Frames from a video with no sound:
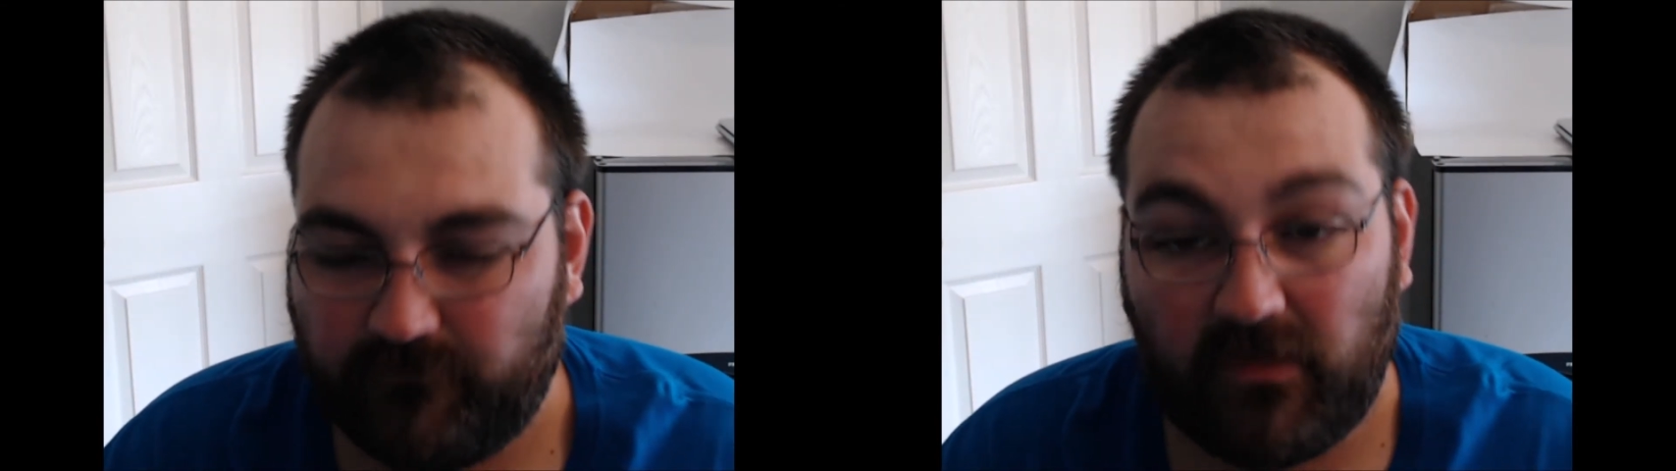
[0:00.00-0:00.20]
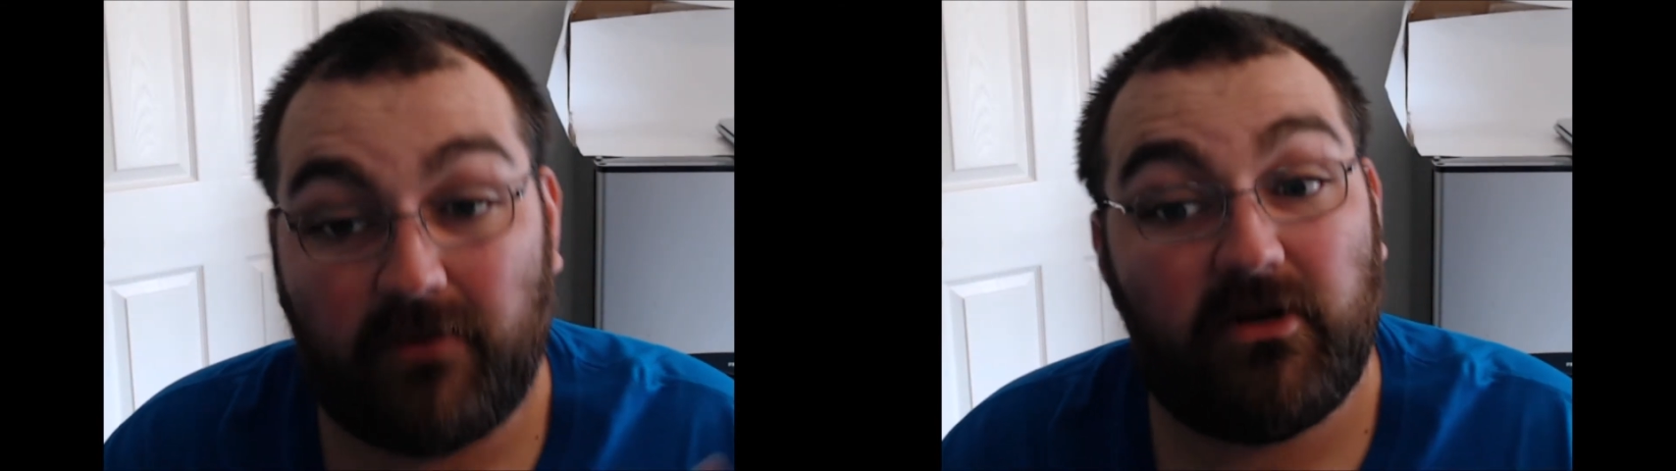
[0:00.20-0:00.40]

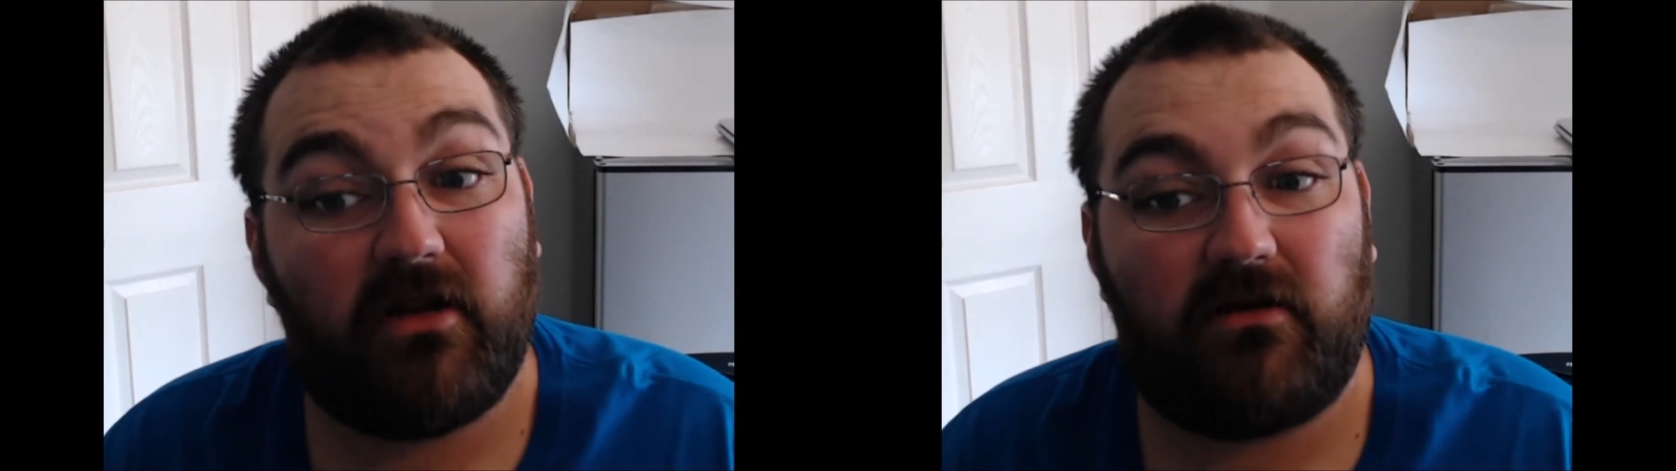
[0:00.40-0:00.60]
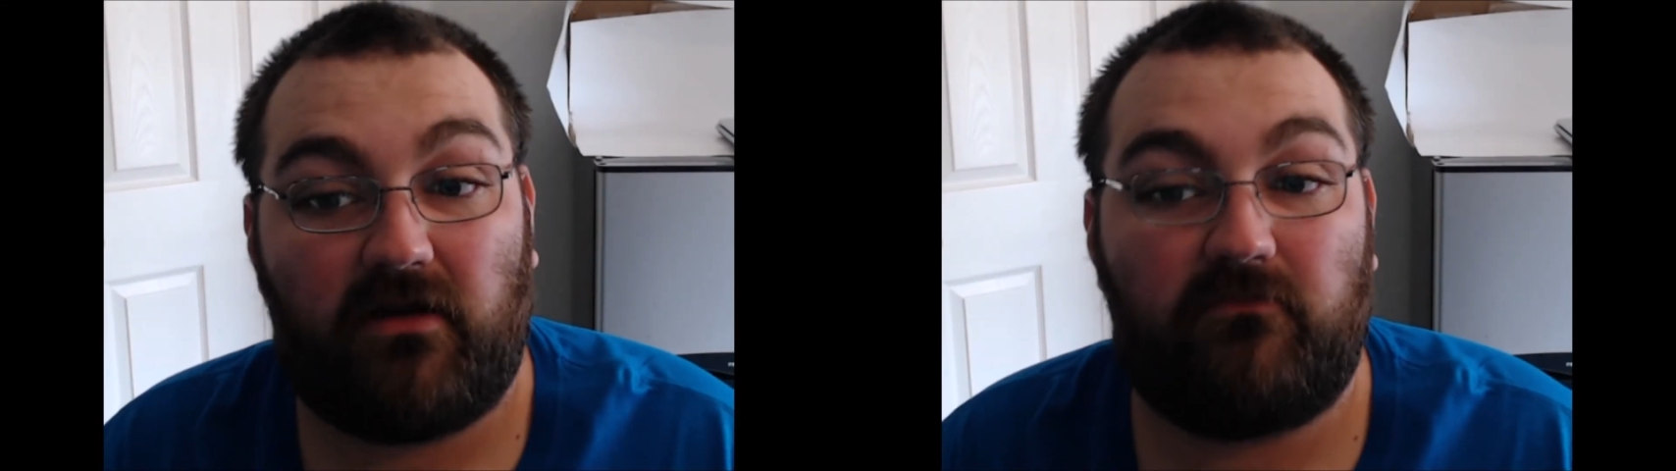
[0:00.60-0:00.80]
I'm
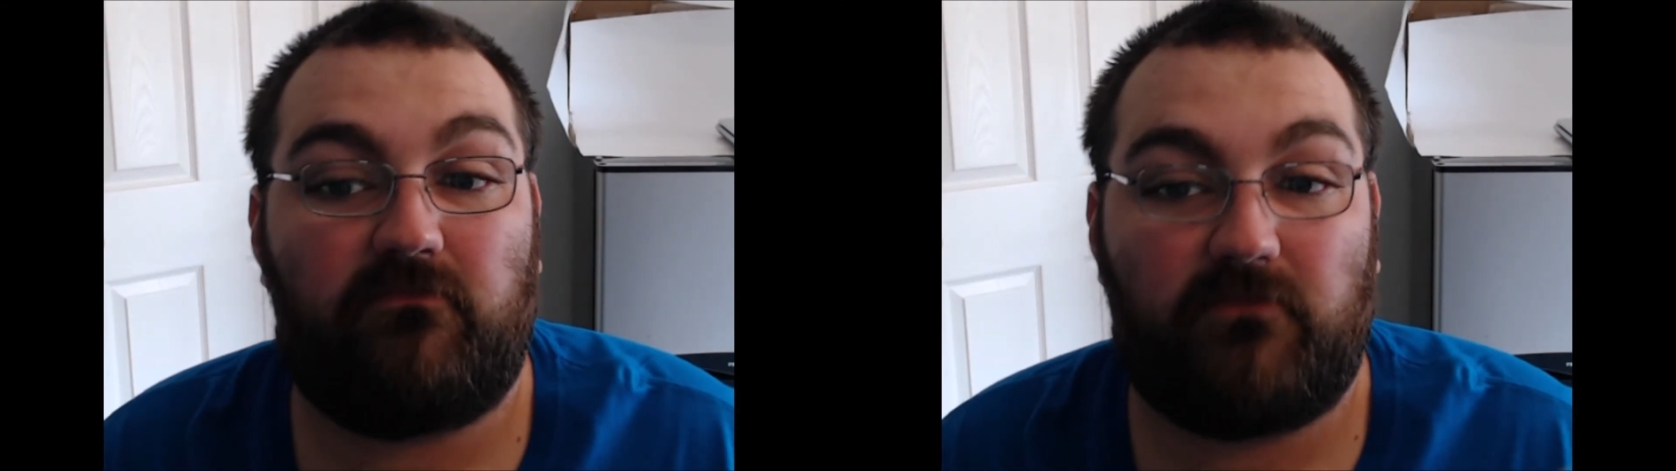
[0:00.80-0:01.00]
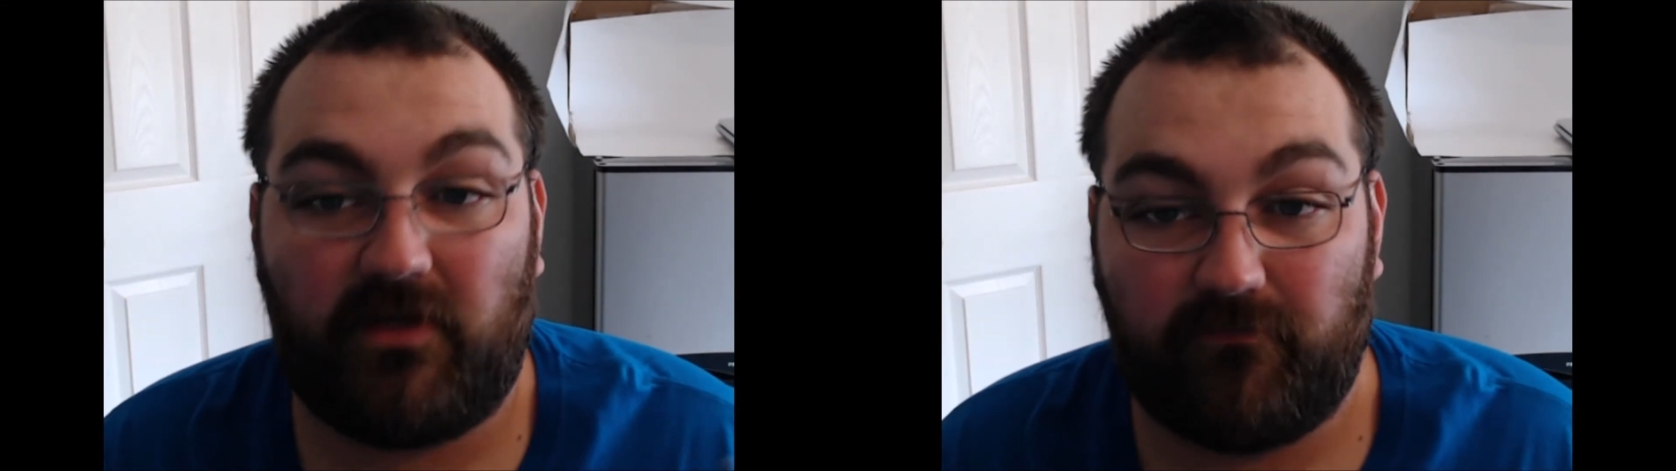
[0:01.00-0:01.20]
not
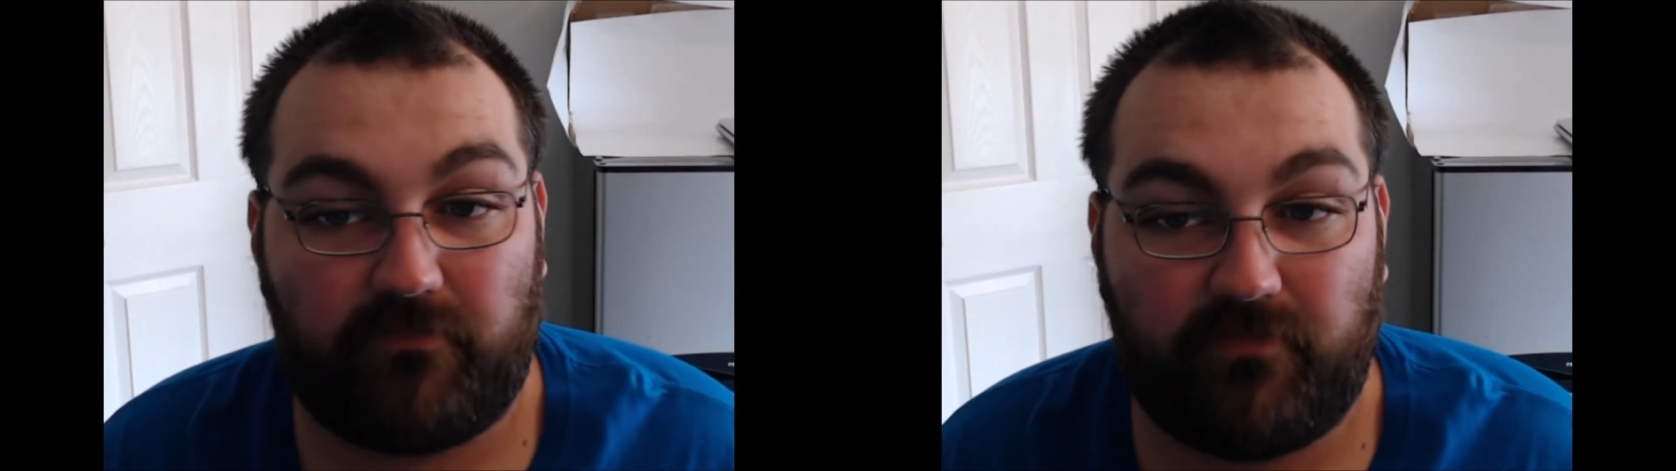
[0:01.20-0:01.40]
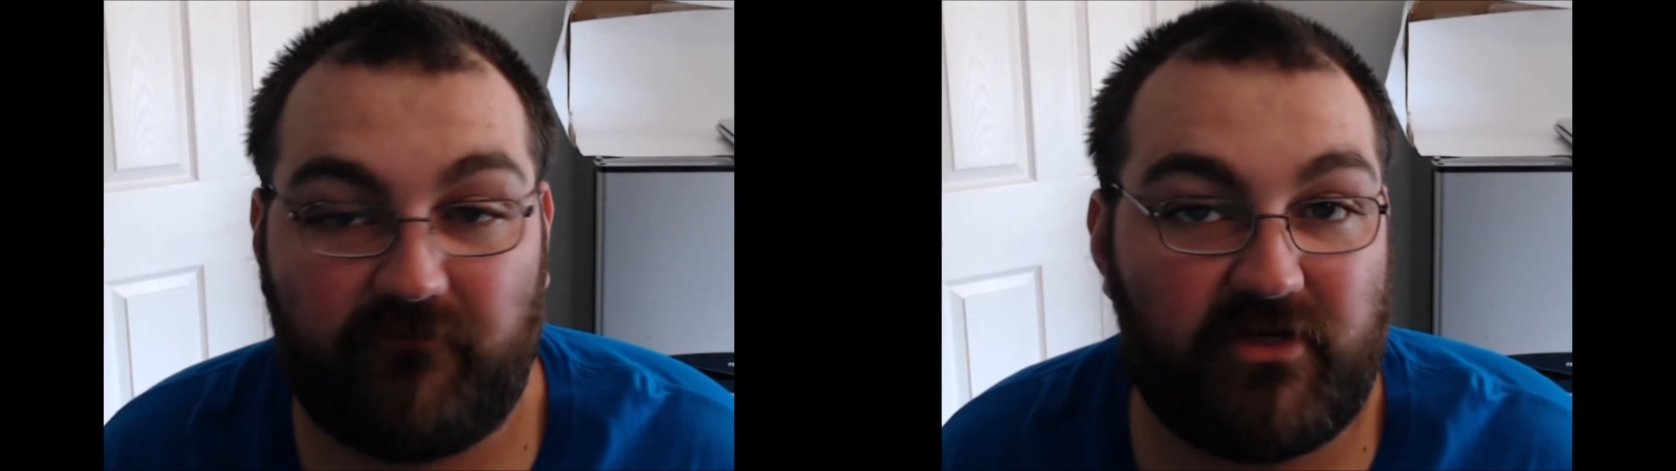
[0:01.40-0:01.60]
a
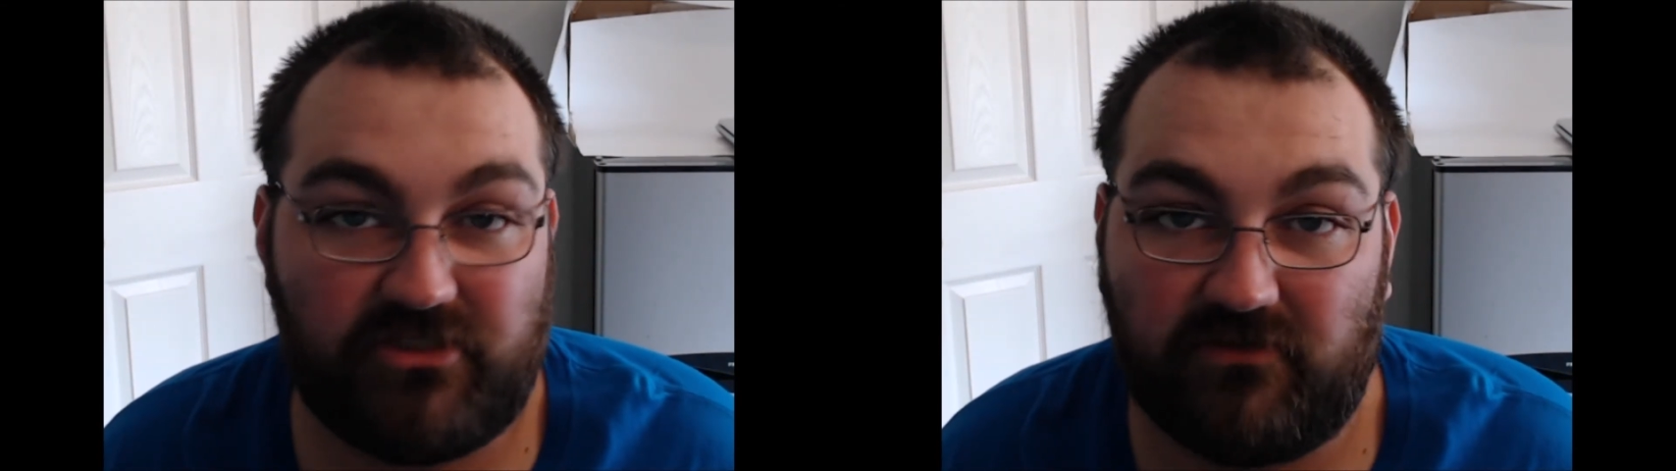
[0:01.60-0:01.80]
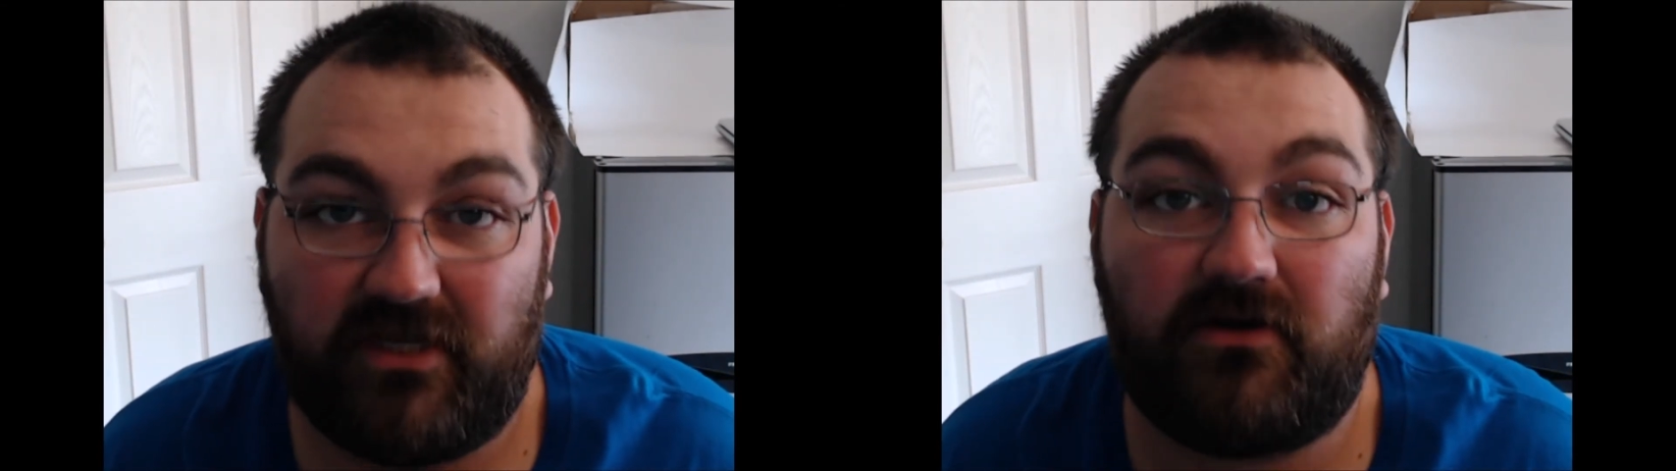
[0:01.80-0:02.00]

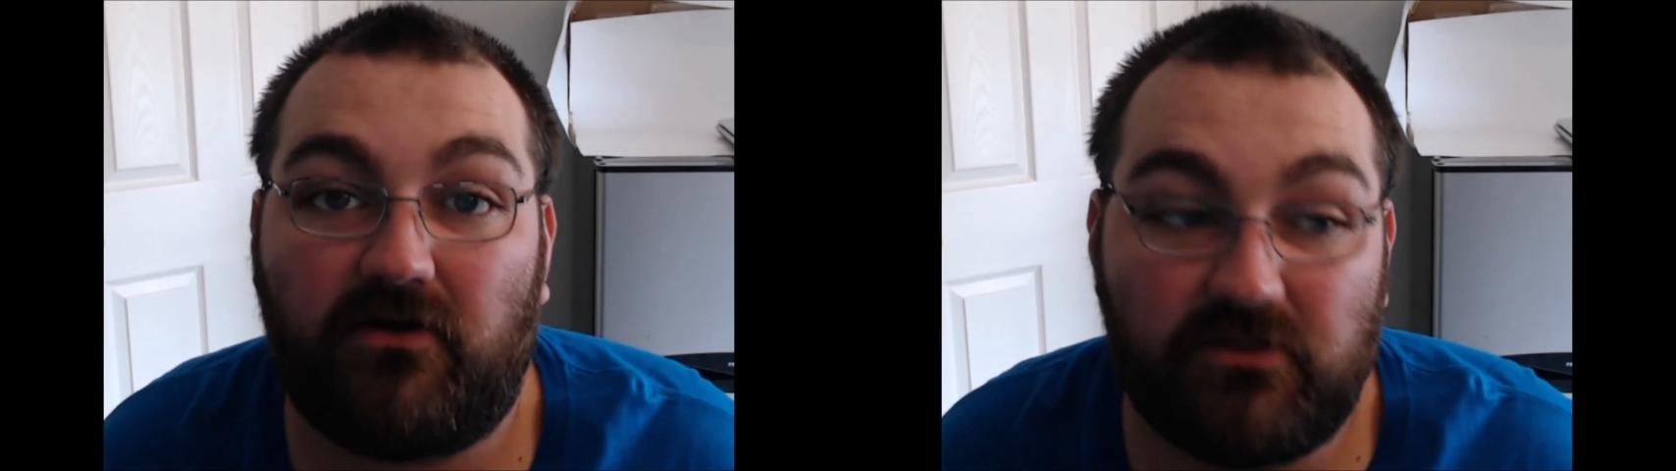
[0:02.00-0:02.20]
professional editor,